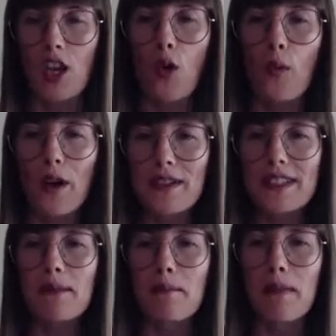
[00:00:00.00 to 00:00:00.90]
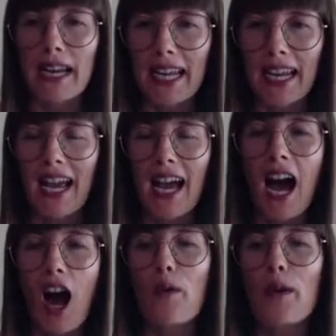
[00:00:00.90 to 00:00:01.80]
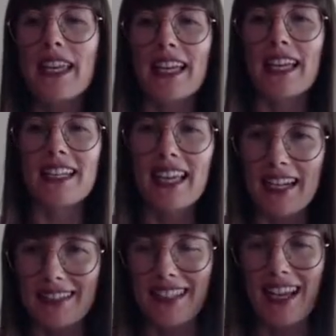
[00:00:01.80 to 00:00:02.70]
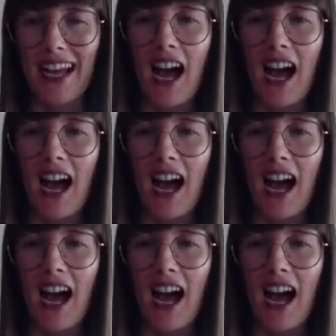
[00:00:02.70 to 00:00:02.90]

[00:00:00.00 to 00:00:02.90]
Where is the money? How we can get it?